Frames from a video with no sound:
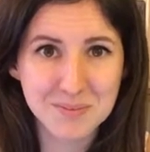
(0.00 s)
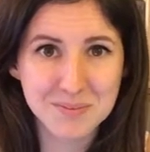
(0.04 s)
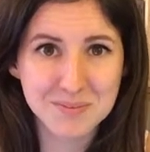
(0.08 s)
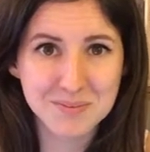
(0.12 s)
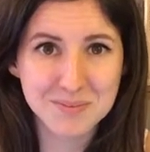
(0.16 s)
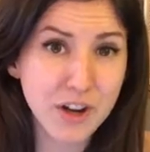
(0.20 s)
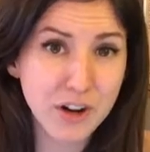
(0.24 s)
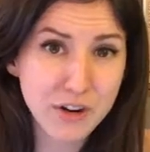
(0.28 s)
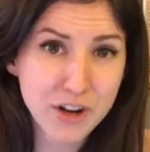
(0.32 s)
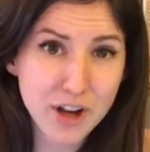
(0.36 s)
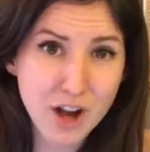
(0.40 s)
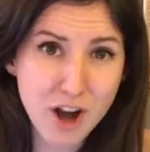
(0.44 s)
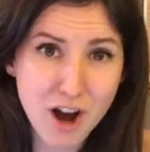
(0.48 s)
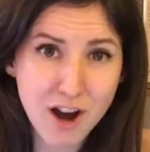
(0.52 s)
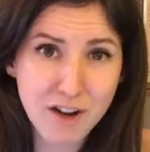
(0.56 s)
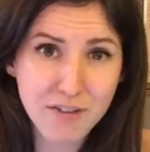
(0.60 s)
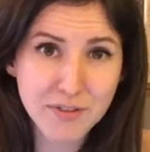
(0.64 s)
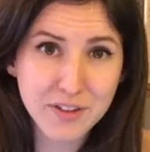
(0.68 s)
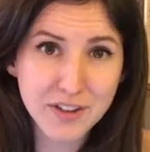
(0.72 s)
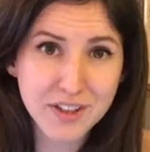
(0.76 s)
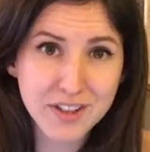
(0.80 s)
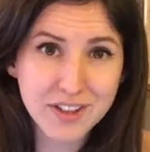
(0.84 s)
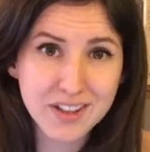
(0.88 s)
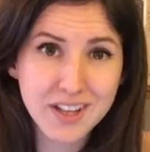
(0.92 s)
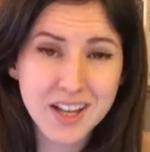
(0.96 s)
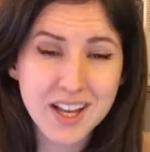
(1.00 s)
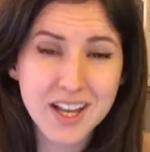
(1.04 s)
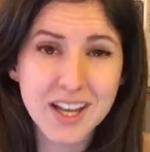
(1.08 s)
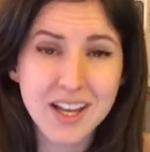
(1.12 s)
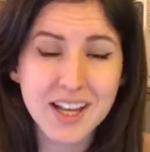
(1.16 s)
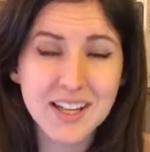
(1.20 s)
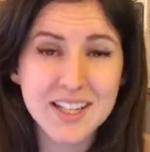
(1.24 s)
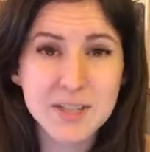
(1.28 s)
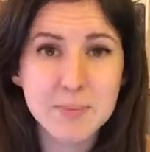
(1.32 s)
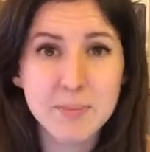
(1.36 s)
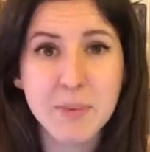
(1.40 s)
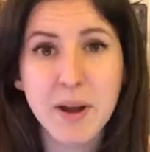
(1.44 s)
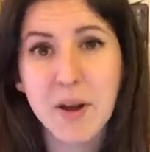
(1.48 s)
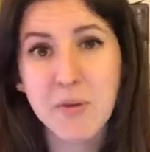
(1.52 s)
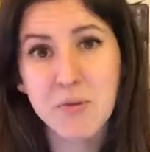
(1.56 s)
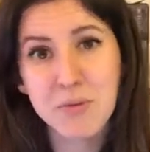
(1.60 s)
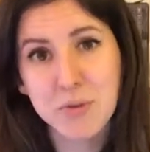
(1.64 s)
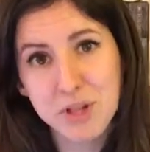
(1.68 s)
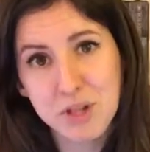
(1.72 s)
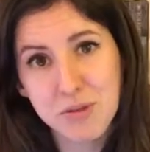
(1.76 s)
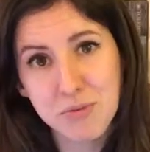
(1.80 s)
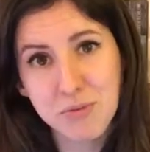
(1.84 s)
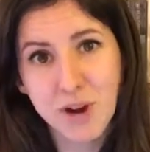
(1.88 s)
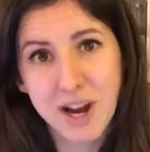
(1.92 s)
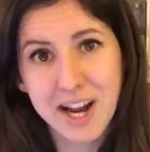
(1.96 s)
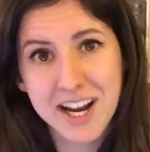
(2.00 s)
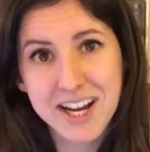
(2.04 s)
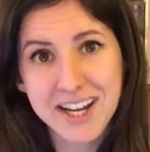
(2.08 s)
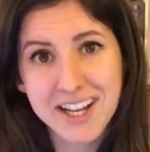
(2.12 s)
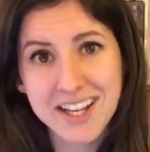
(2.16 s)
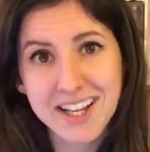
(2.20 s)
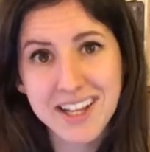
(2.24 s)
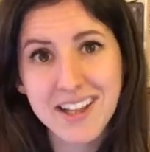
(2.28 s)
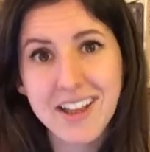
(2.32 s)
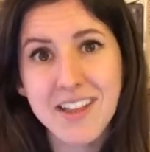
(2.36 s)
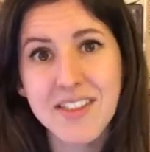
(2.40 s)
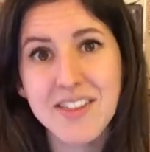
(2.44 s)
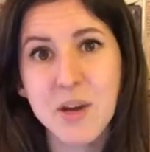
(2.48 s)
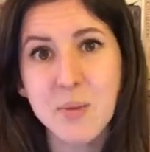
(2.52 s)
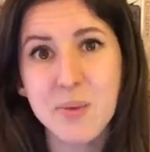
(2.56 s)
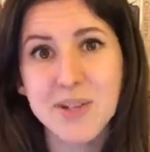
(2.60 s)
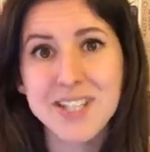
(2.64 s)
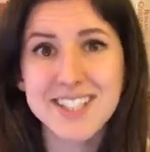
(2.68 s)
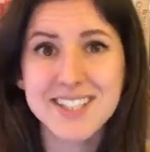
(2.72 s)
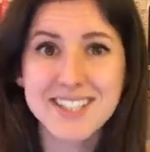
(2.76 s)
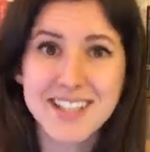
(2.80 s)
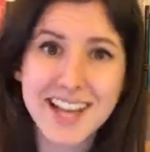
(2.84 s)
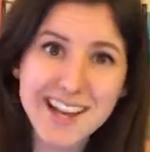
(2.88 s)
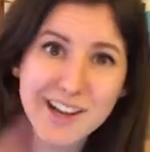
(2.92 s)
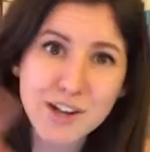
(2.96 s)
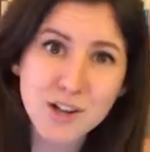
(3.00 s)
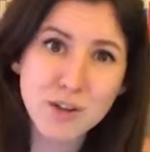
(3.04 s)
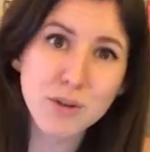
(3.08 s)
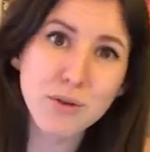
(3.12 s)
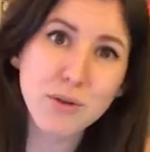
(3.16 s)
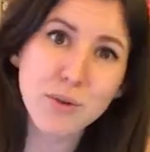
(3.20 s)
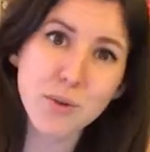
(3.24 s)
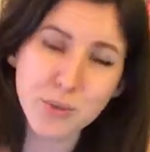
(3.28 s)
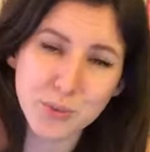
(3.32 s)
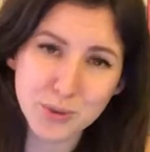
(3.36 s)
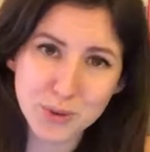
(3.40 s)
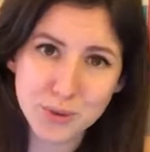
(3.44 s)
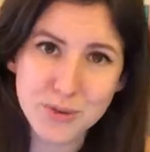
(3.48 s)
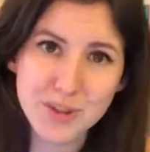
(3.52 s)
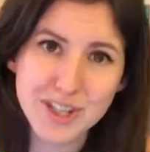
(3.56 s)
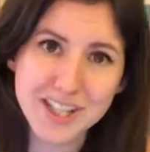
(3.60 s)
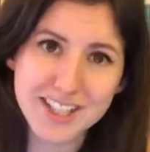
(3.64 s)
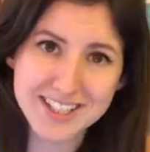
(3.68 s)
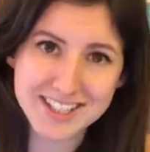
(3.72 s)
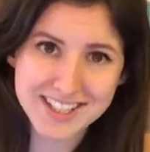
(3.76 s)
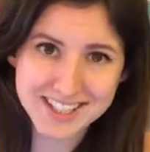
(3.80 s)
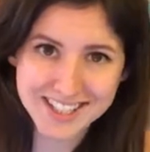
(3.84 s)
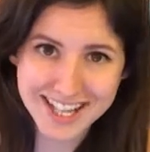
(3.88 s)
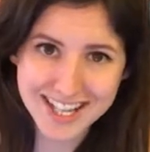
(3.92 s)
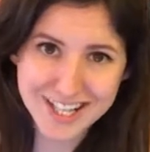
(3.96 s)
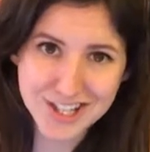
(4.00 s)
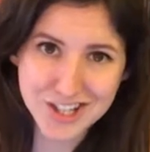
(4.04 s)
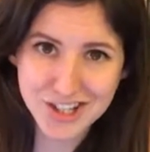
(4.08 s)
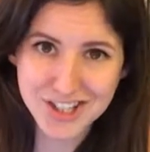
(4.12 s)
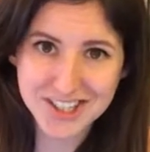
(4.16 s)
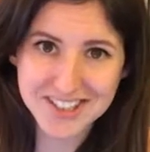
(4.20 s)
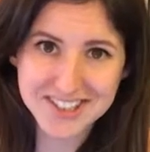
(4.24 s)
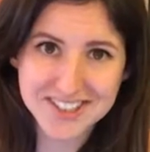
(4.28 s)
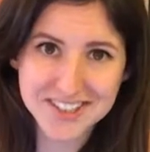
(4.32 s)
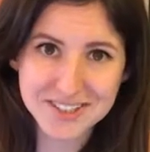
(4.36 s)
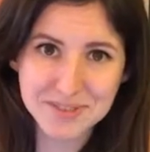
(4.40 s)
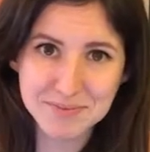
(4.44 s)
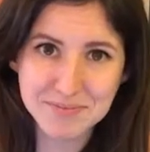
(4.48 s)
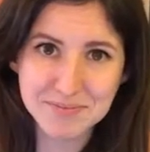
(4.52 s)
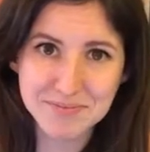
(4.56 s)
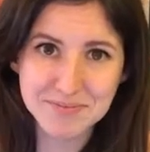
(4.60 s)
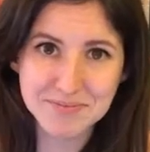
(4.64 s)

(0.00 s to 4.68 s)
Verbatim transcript: Very often, it is by rewriting that we cycle through these stages.